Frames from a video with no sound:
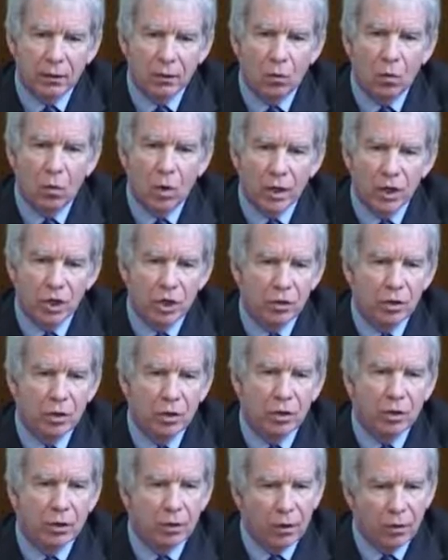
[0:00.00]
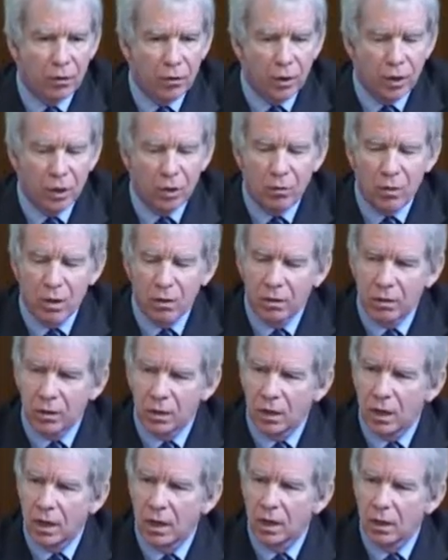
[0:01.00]
Why shouldn't the
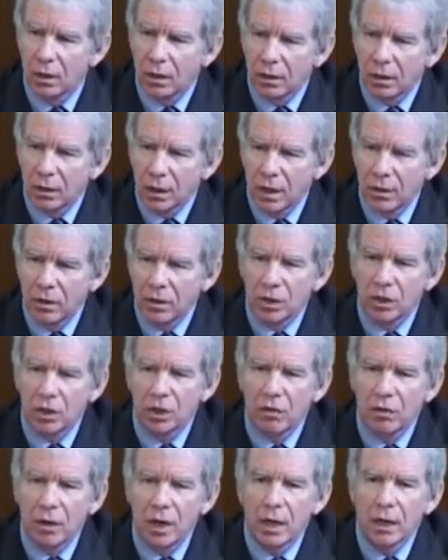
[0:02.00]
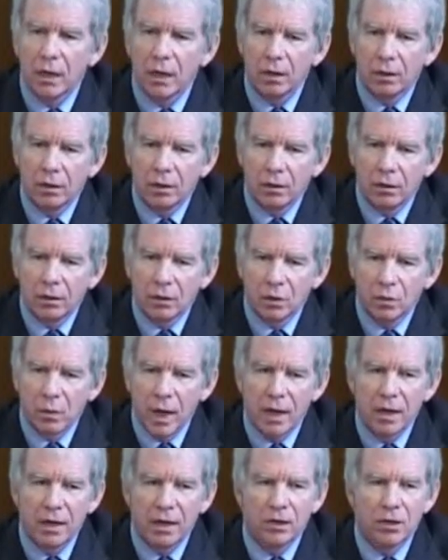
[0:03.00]
community, industry,
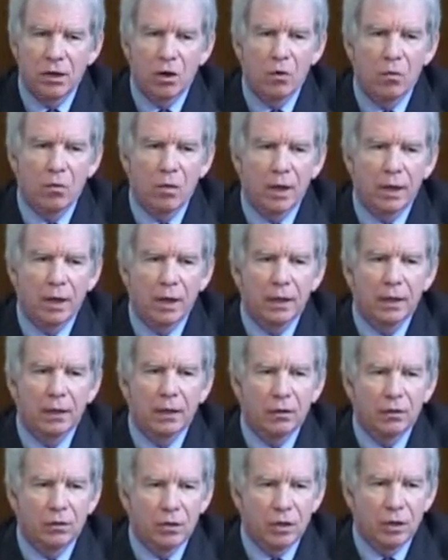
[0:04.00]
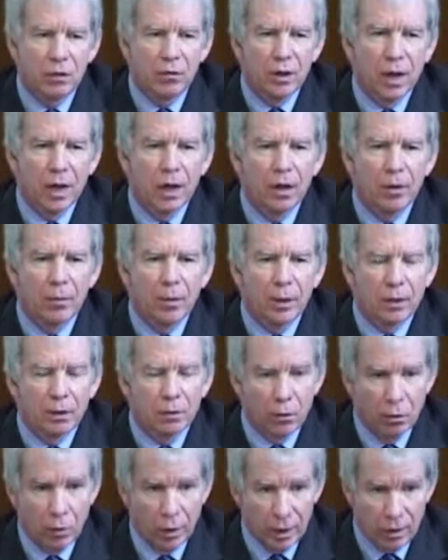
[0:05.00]
spend its own money to develop
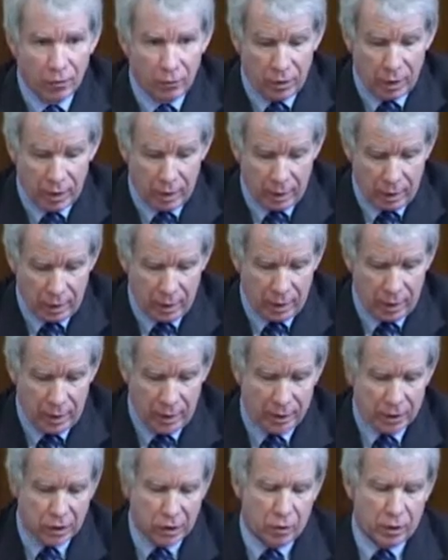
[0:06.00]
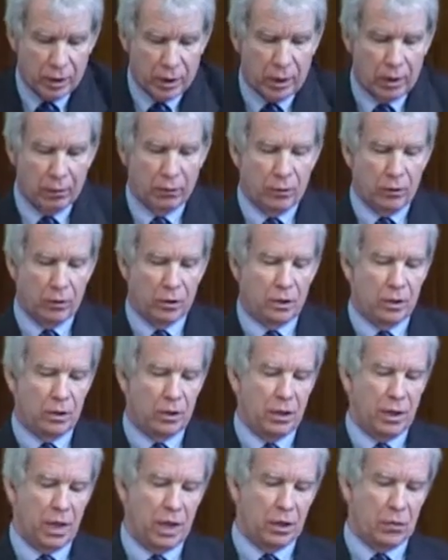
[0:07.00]
whatever it is looking to the
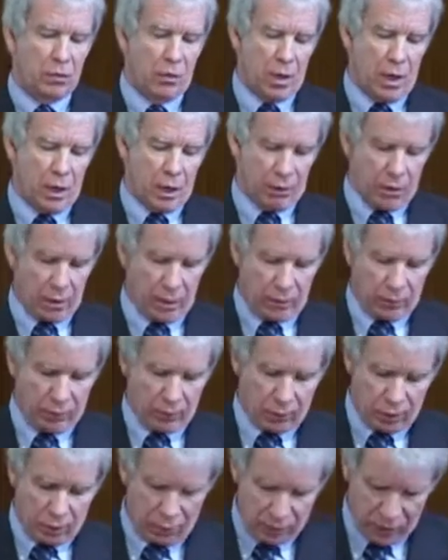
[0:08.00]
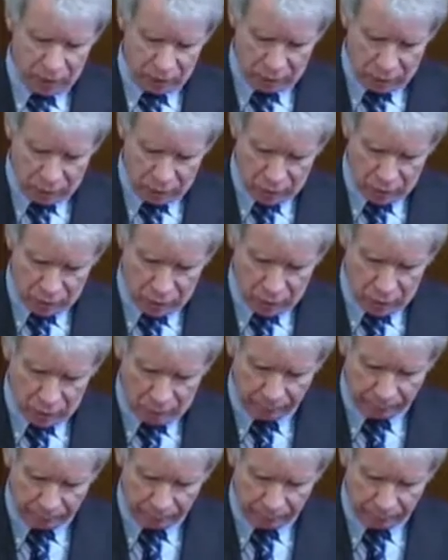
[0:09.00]
TSB for investment to do?